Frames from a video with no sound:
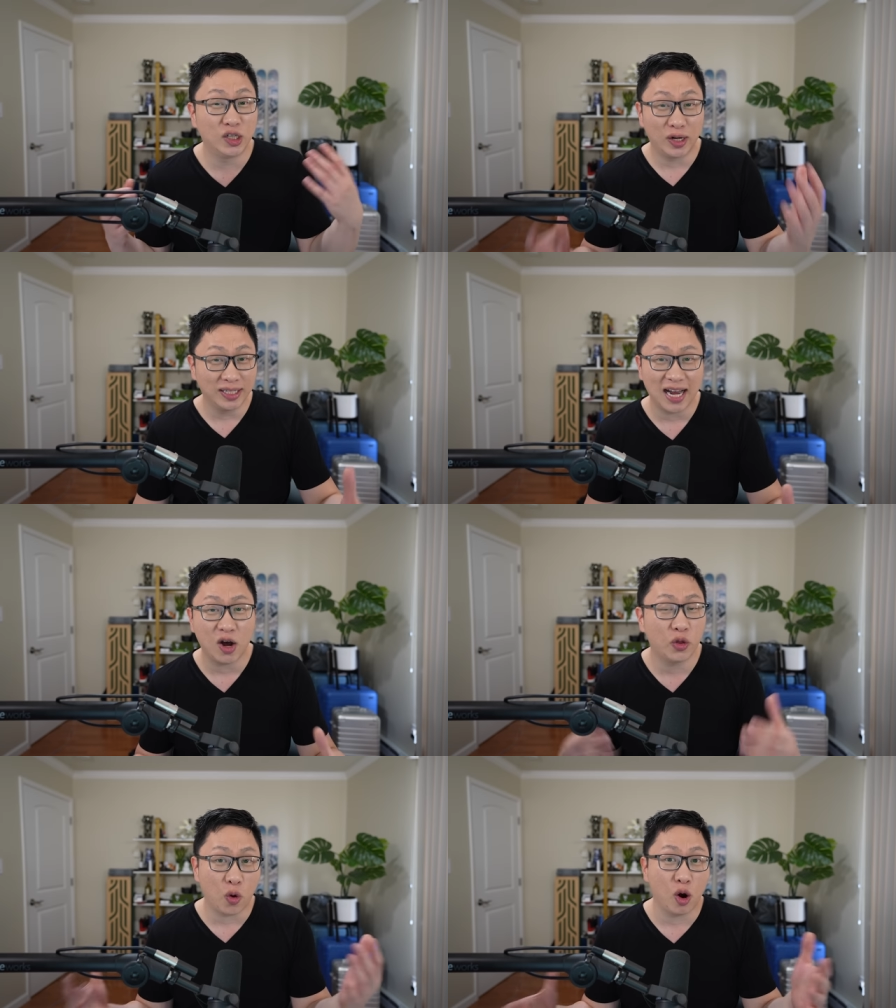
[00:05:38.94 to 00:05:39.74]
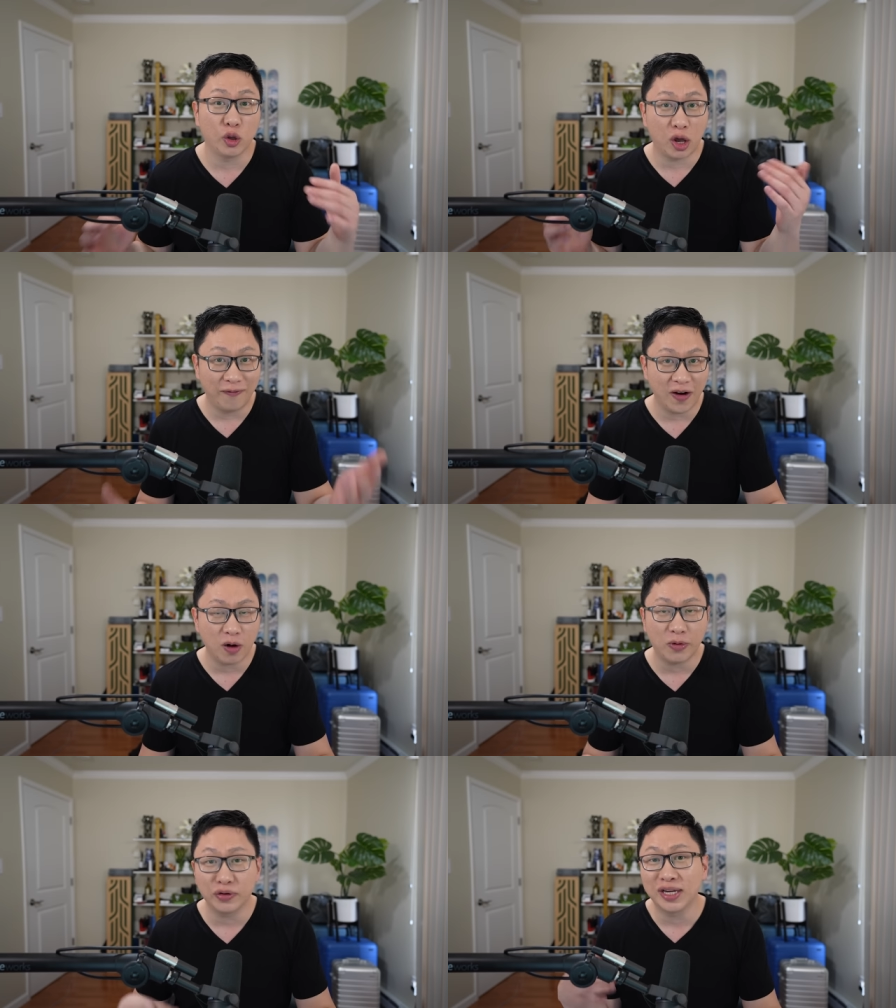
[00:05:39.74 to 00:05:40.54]
As you can tell, there are a lot of
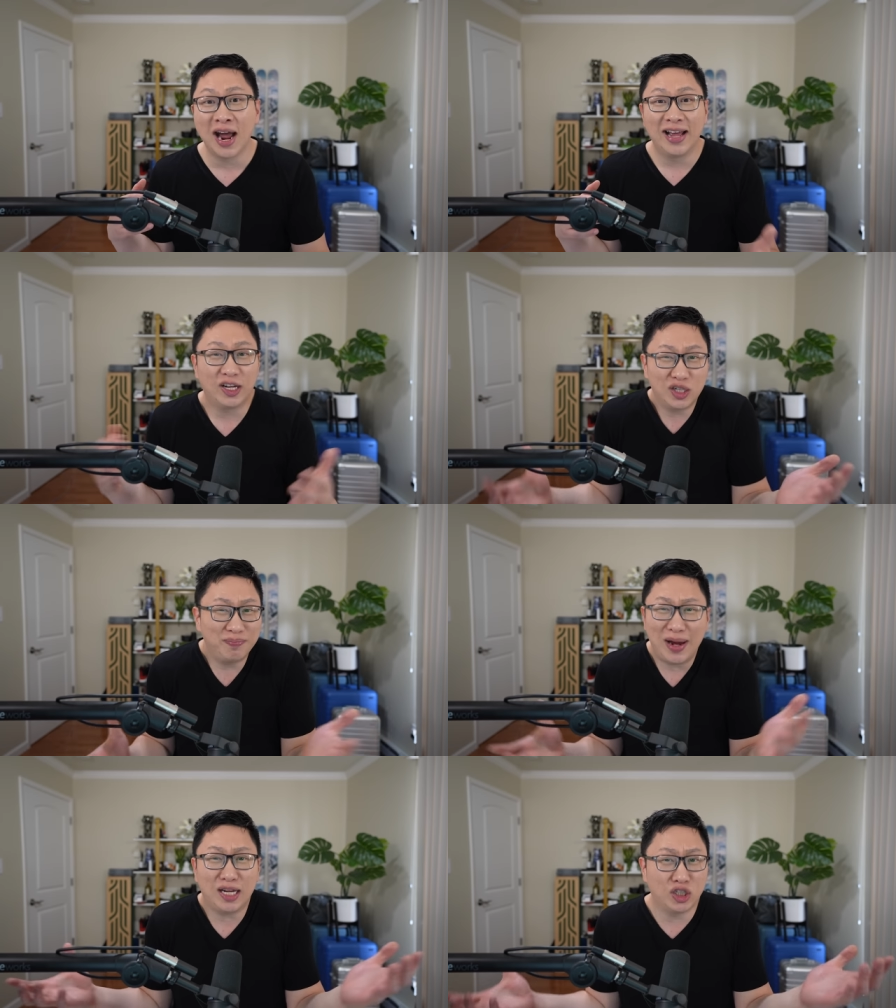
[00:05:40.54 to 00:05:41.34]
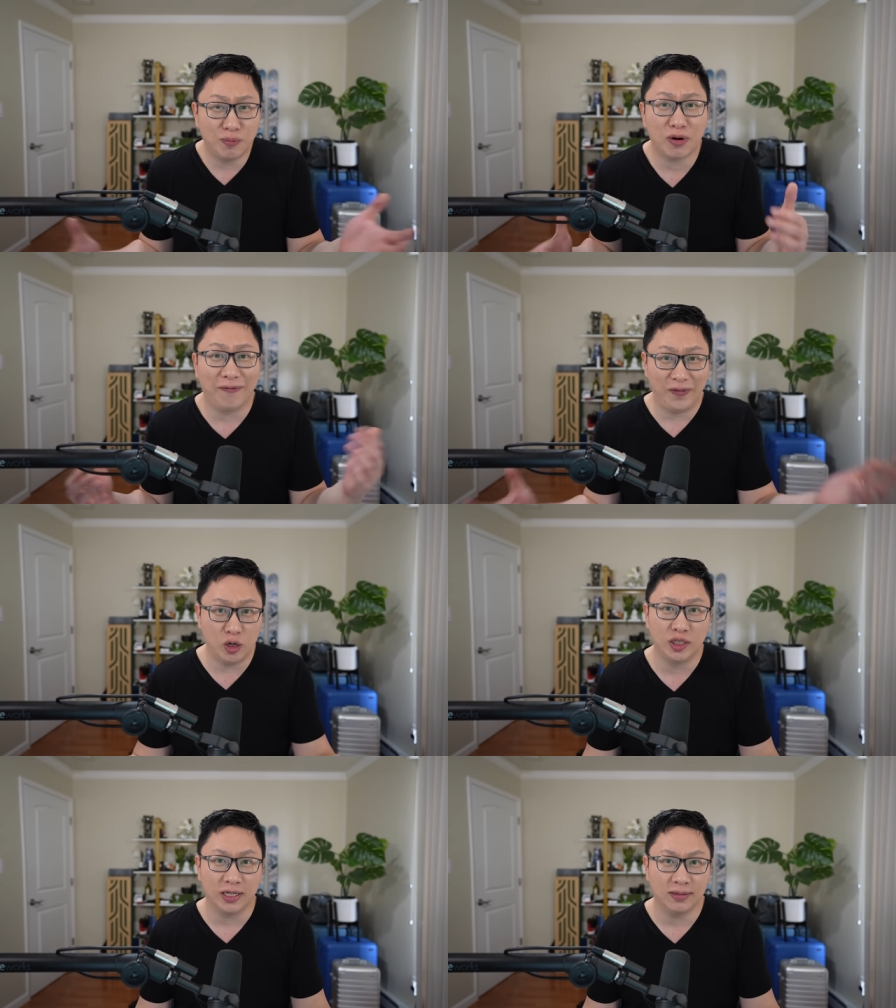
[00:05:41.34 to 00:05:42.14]
variables that just make it super
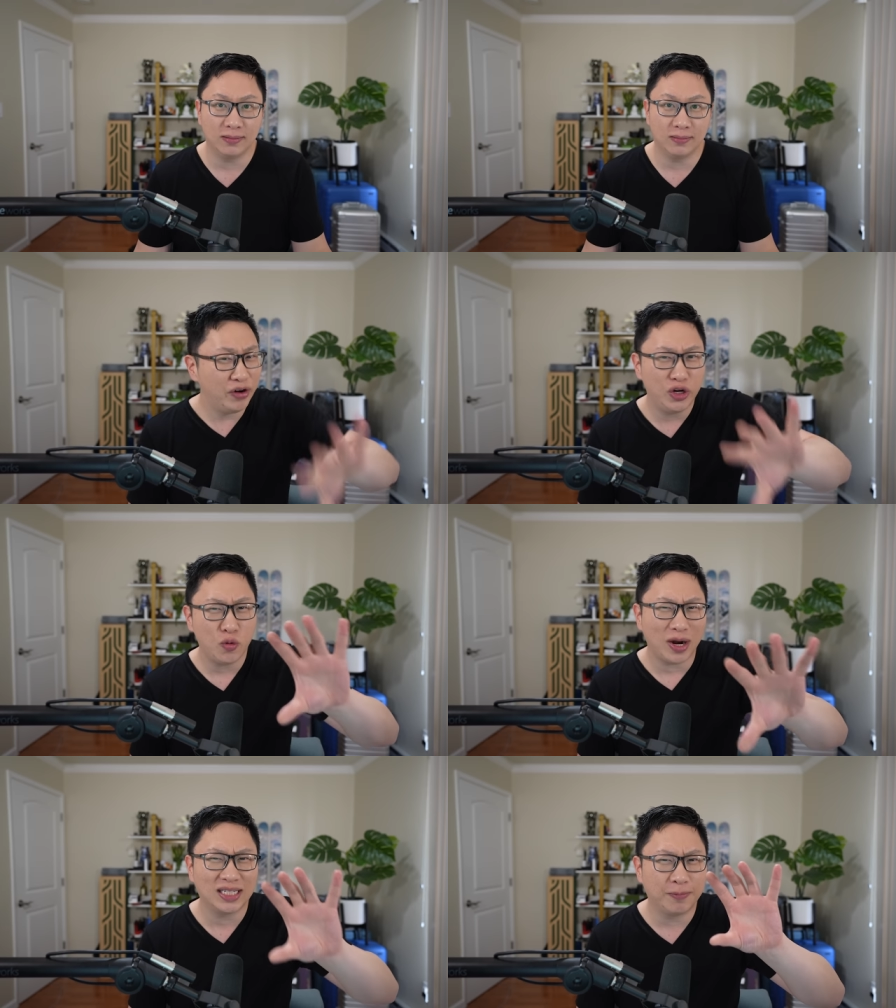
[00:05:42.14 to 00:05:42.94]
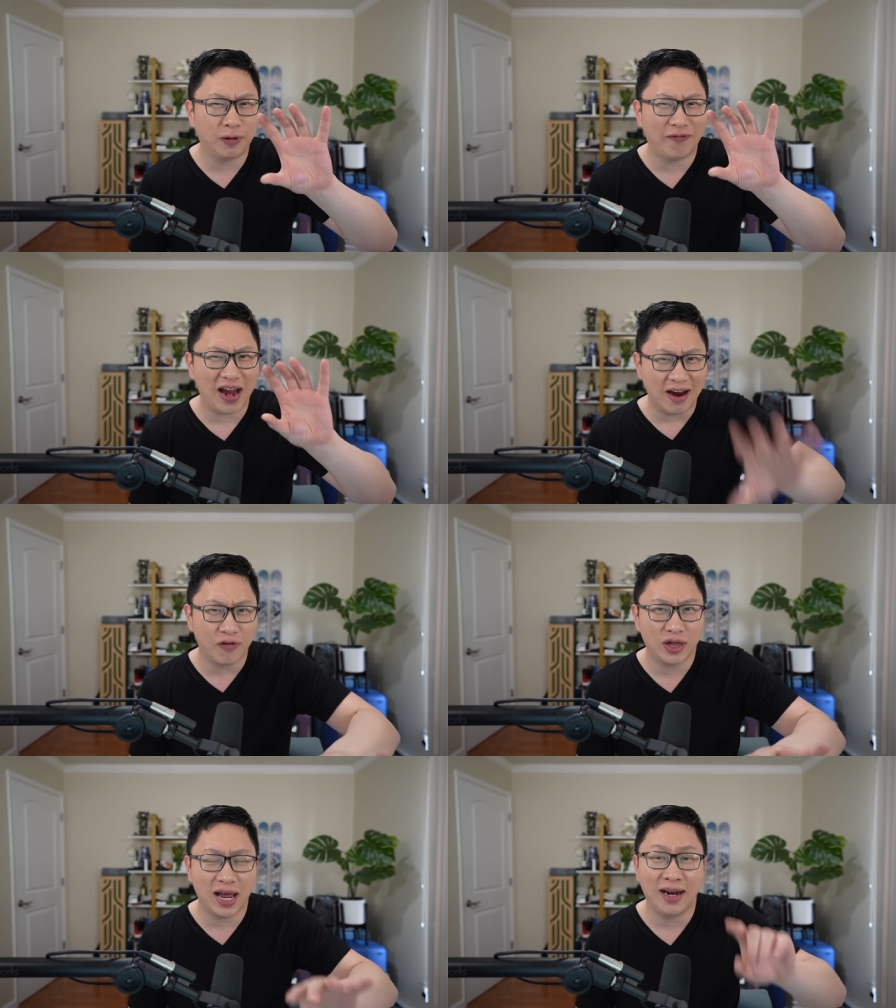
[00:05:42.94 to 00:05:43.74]
confusing. If you do want to simplify
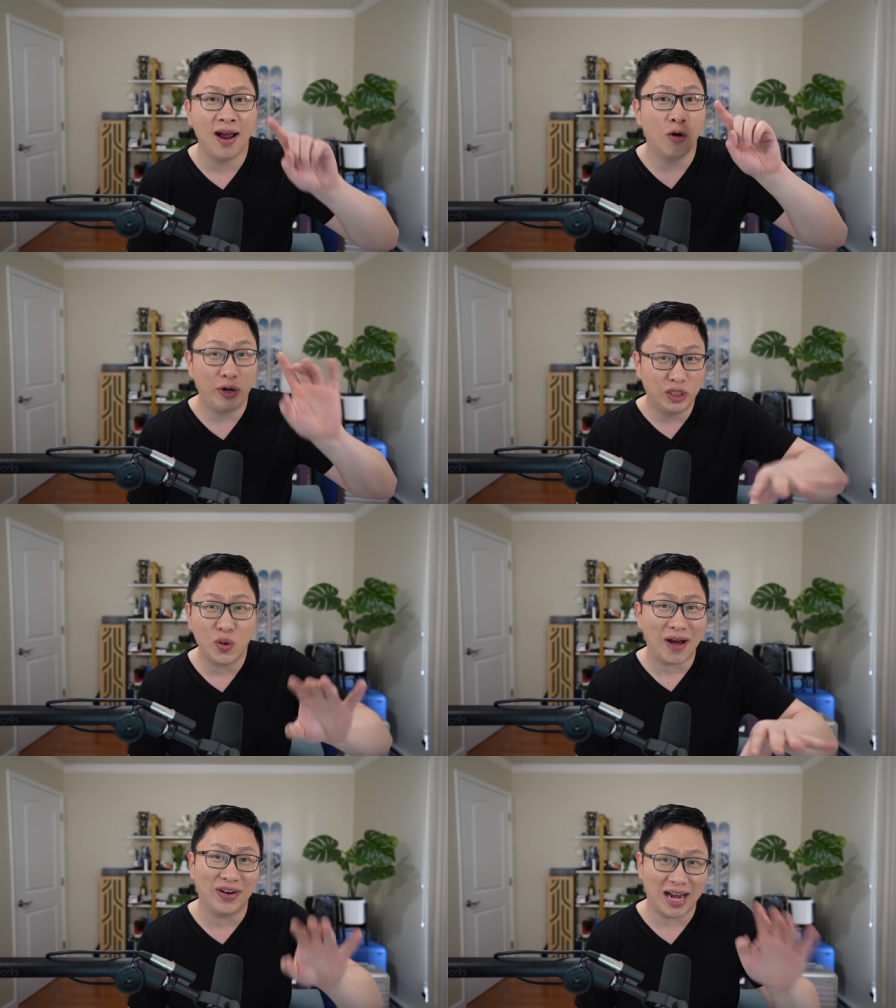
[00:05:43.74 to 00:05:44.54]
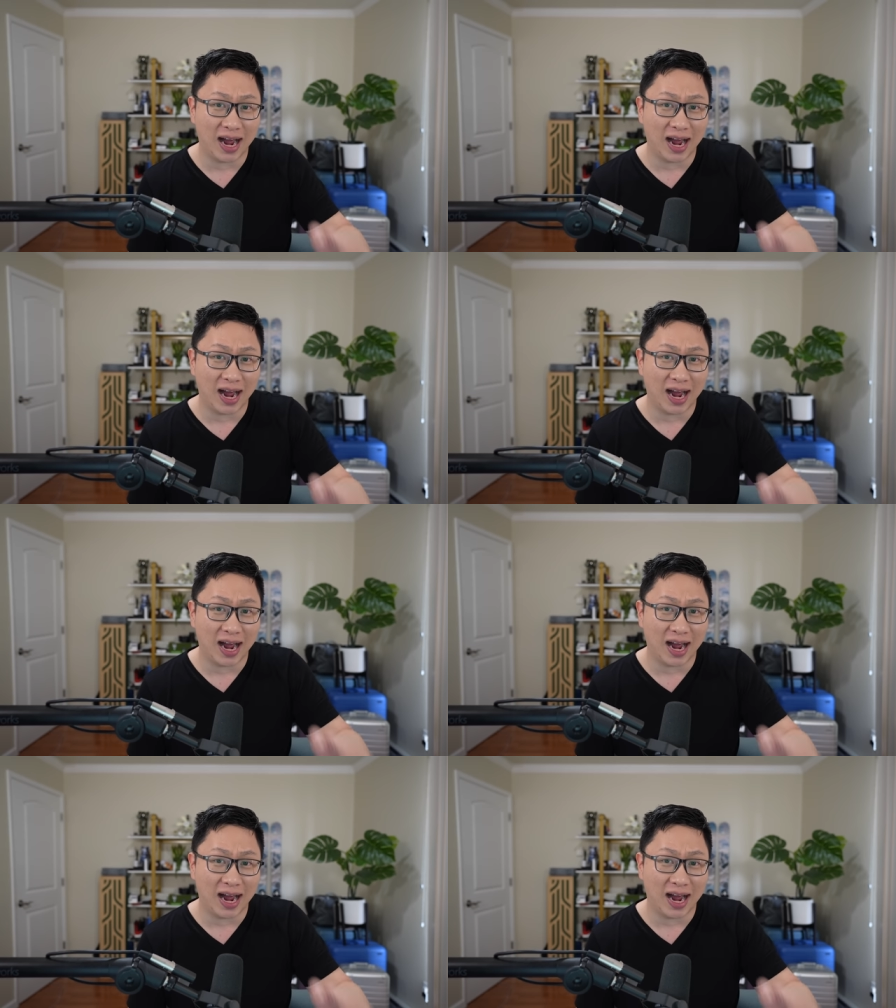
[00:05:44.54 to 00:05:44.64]
everything, we do have a